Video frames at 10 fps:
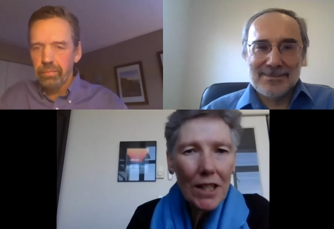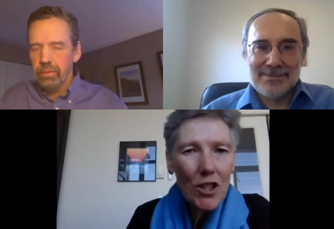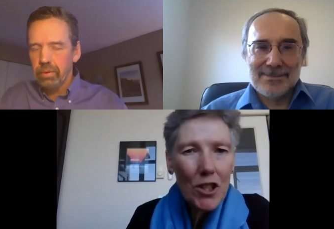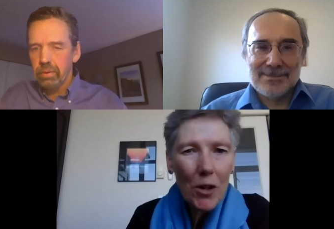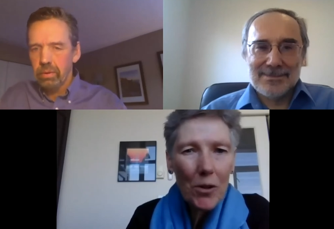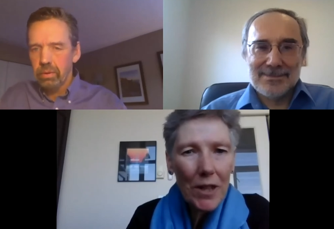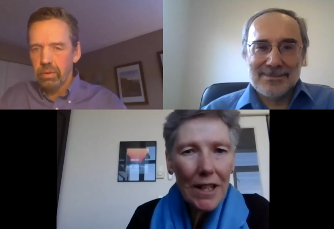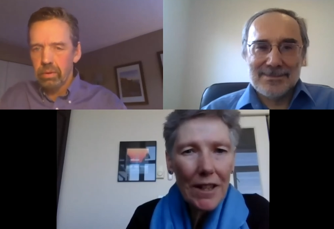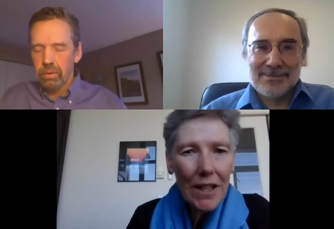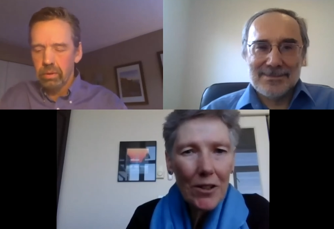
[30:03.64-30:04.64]
Speaker 1: has shown
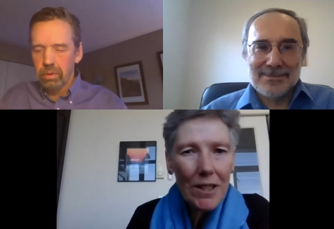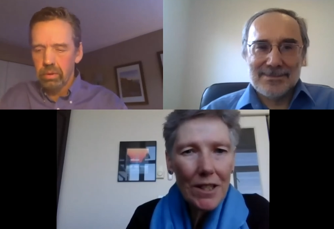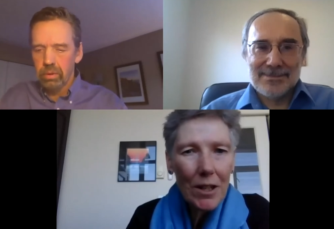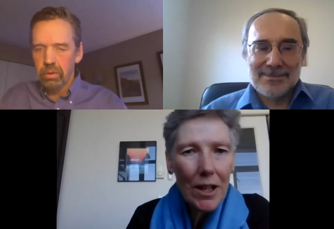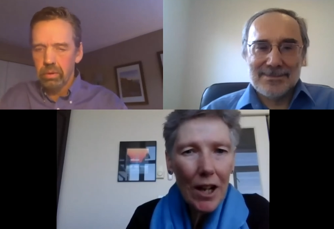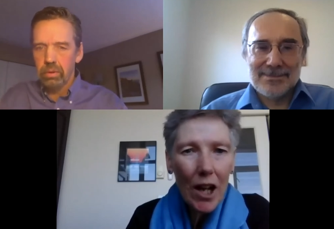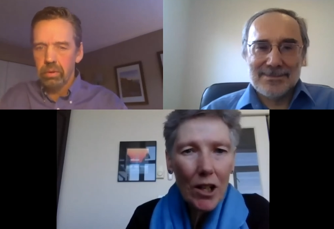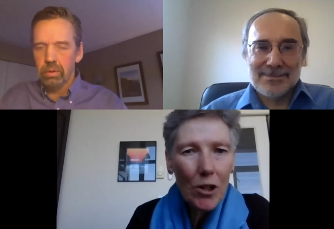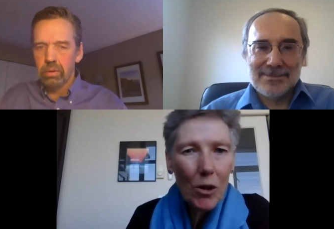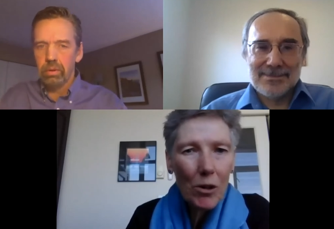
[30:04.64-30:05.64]
that there is a,
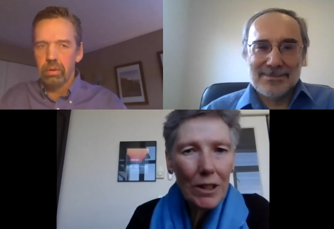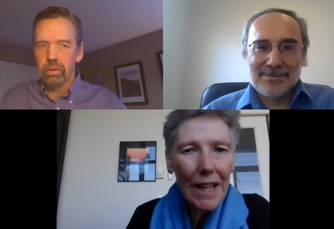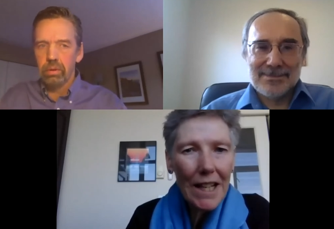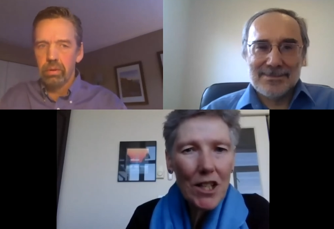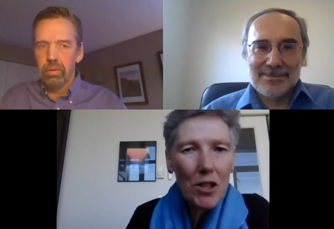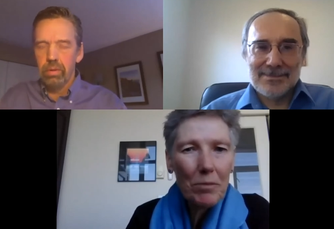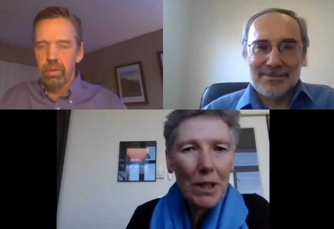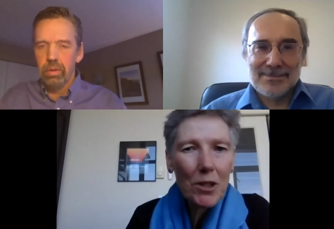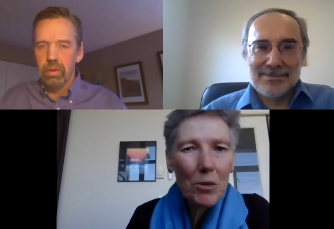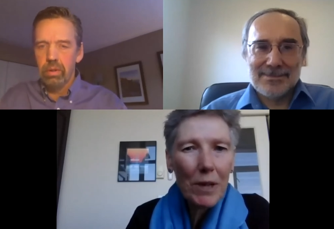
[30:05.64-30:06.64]
a correlation
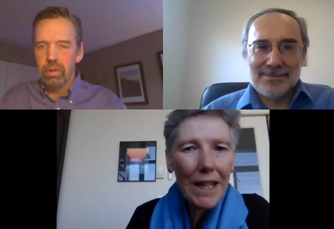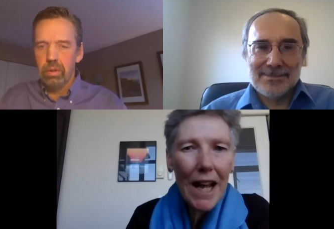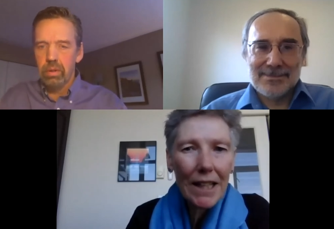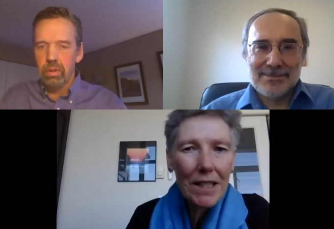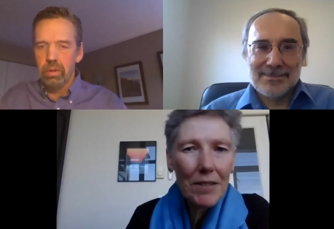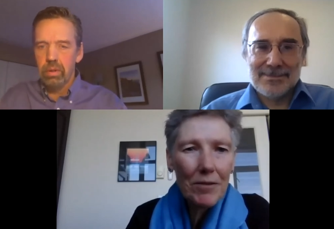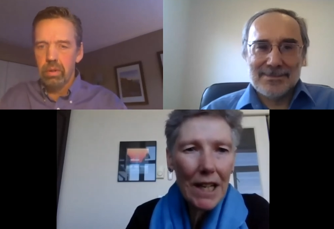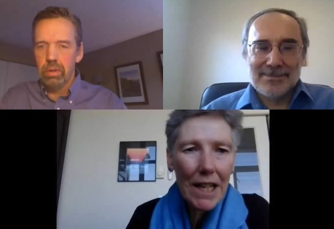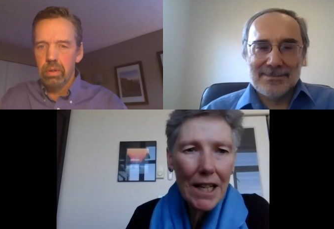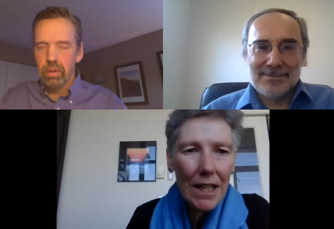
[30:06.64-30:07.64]
between
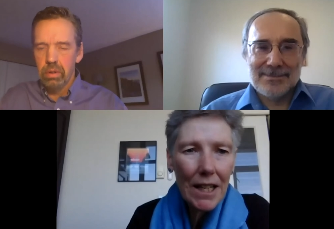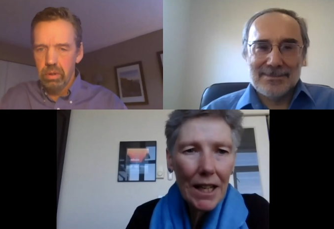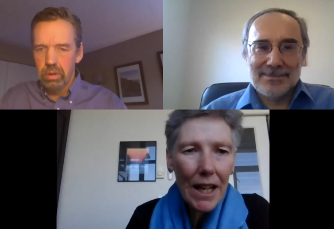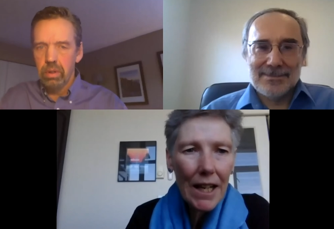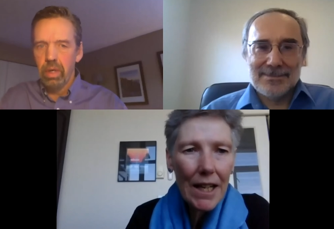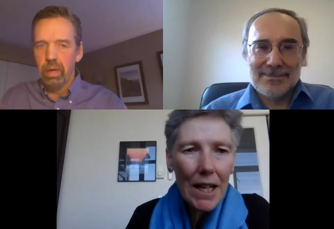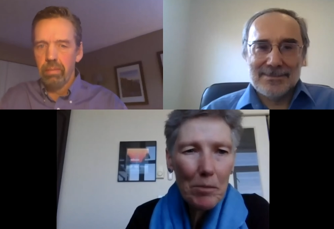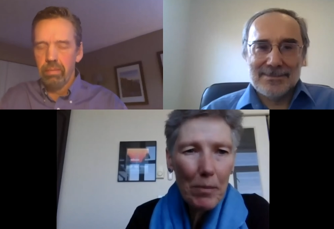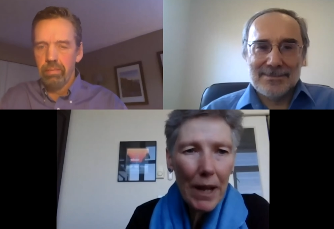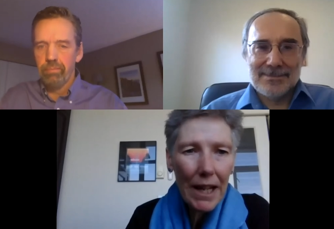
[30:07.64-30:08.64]
activity yeah. and
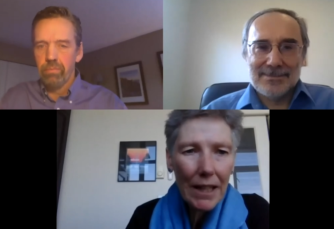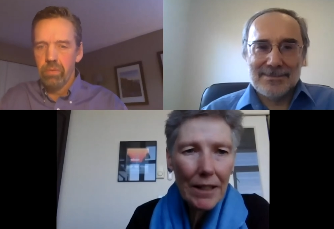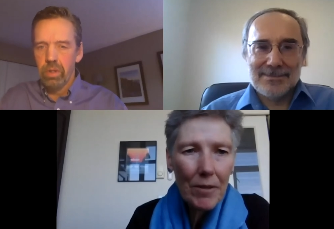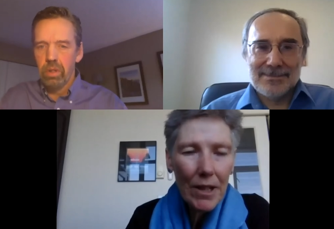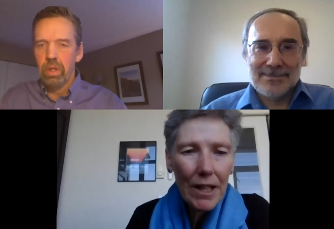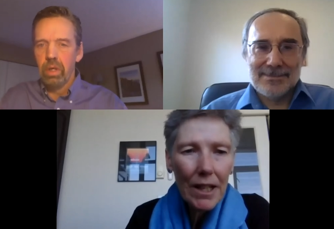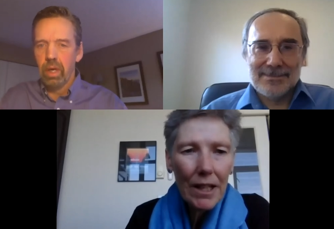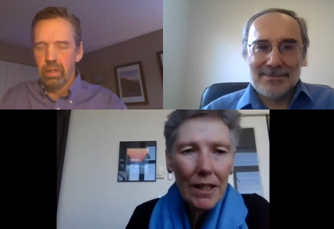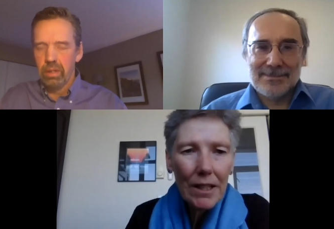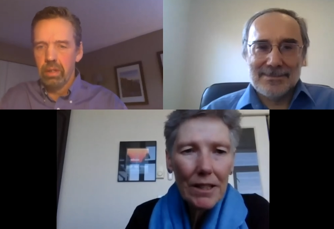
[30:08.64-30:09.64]
hip pain,
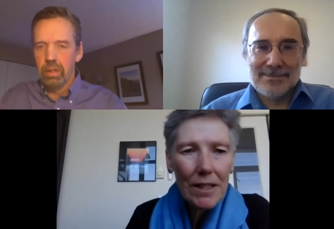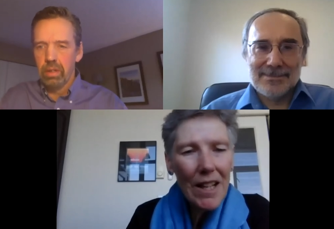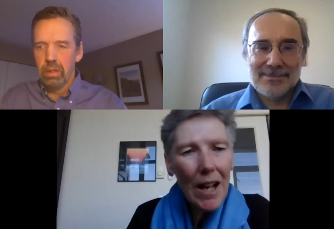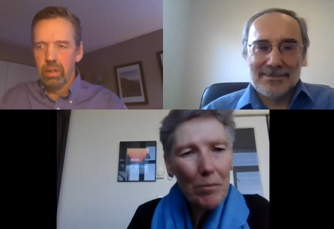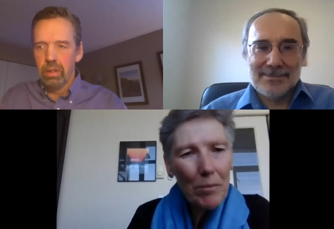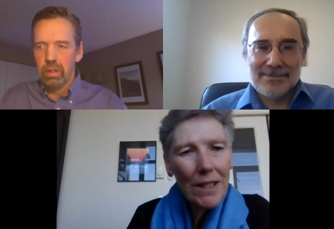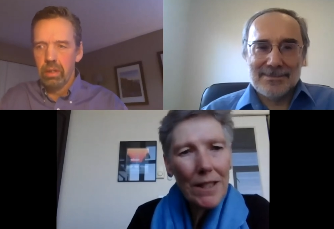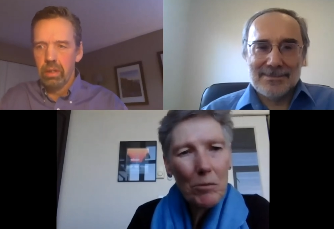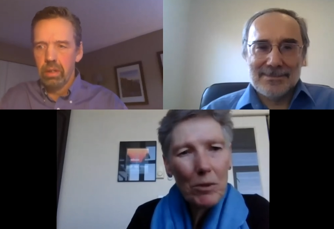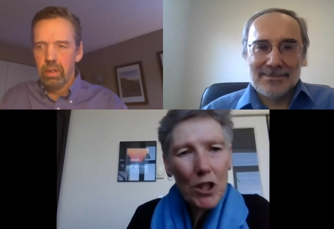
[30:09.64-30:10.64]
Speaker 2: yes,
Speaker 1: does that
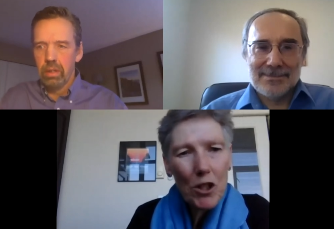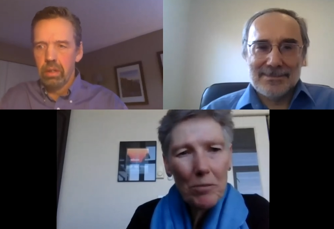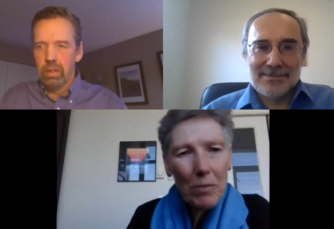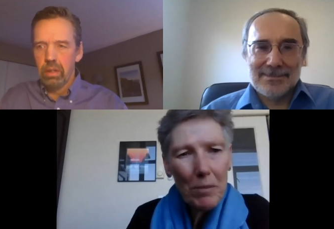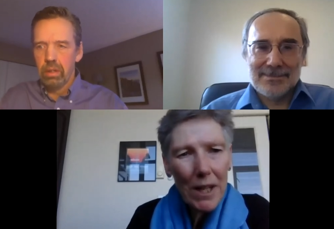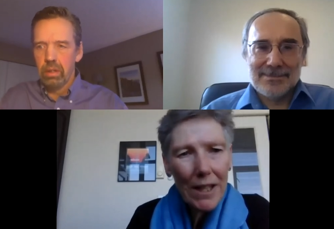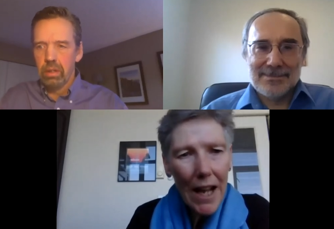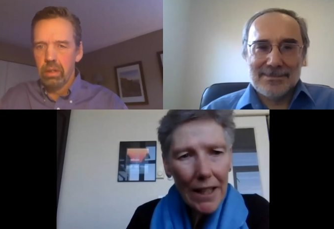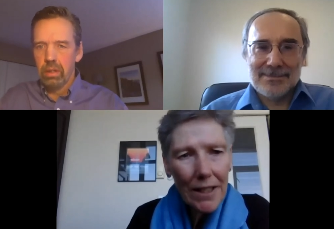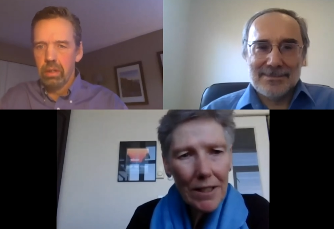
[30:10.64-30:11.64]
mean that we shouldn't be
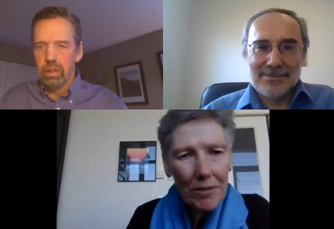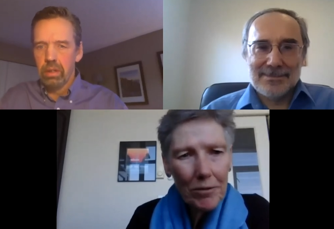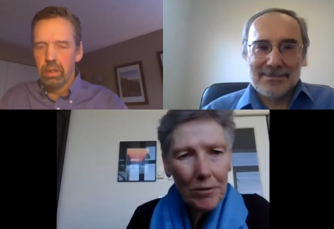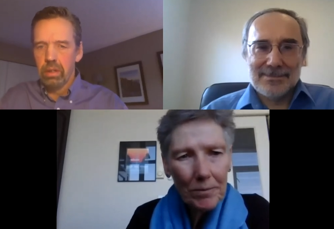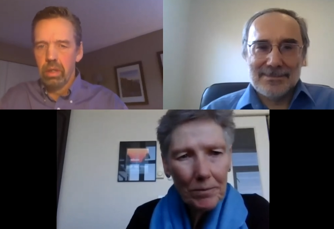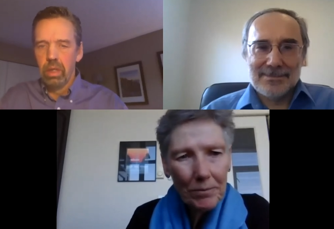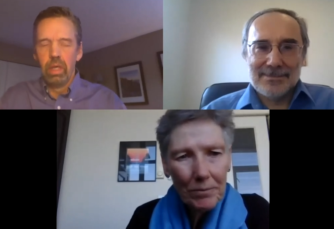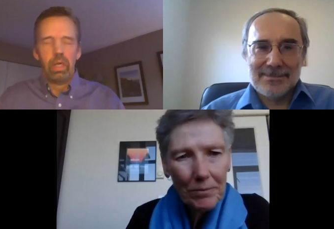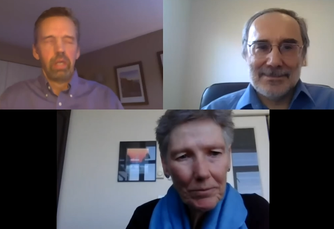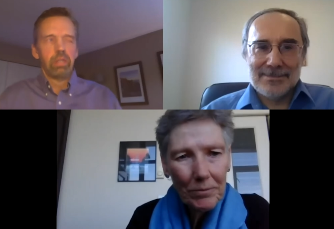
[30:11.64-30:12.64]
being active?
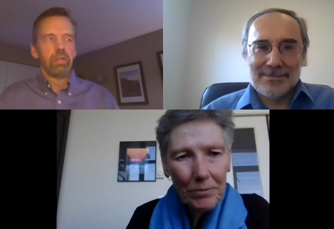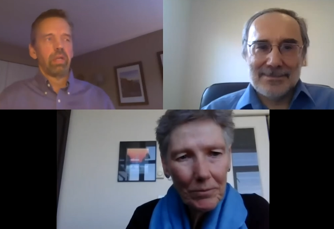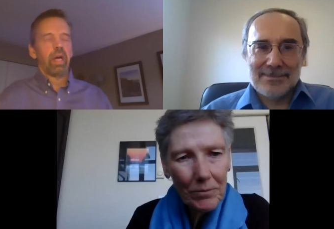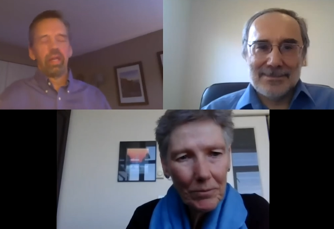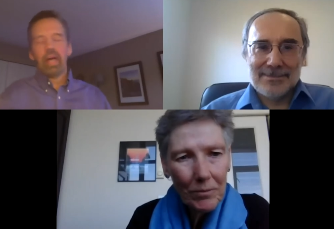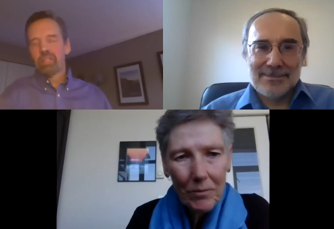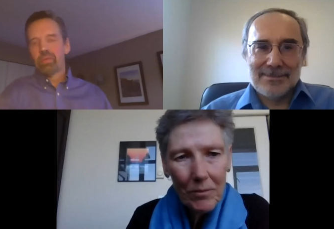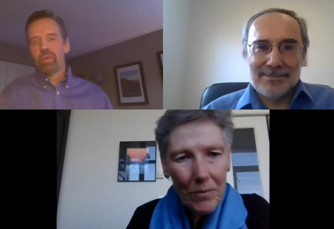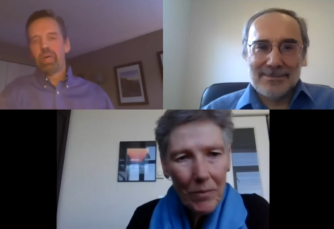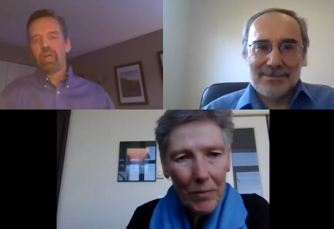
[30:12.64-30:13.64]
Speaker 2: So that, that's a
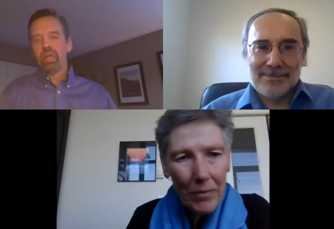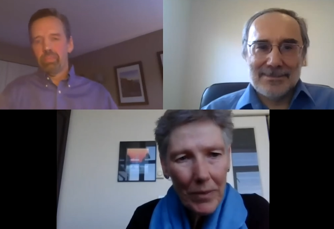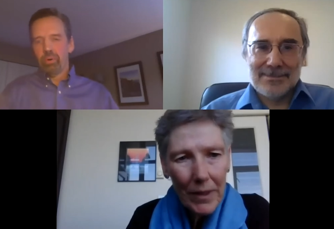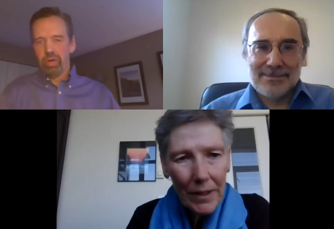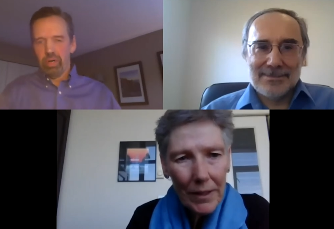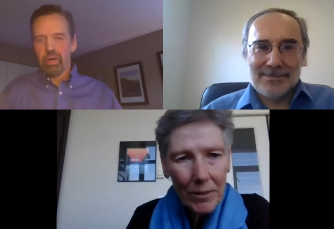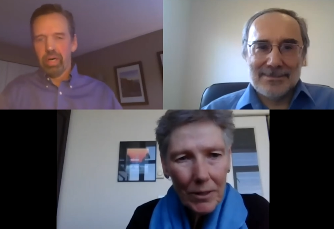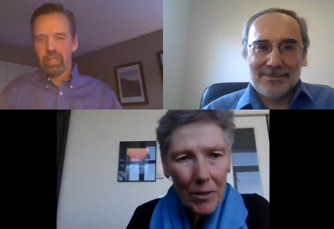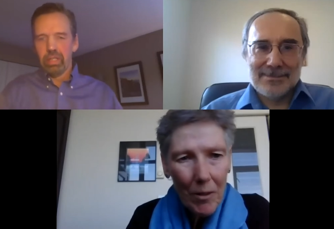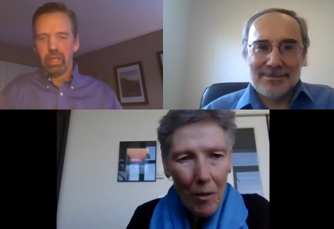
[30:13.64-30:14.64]
really important
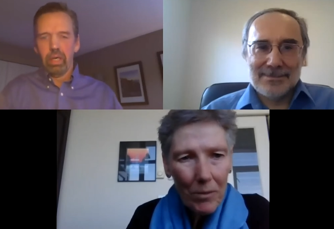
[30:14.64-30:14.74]
question,